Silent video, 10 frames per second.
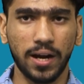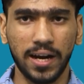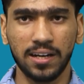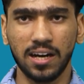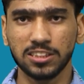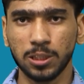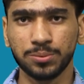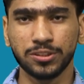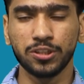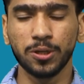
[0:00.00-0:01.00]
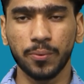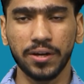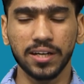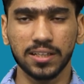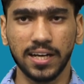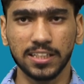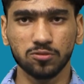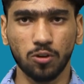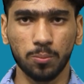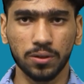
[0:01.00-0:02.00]
and a substitute product gets
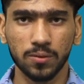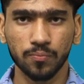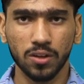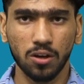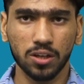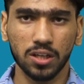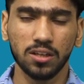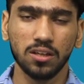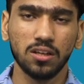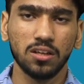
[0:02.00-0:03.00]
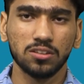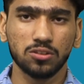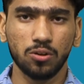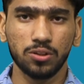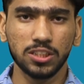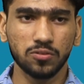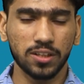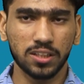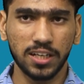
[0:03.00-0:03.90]
formed. Okay. So these were the 3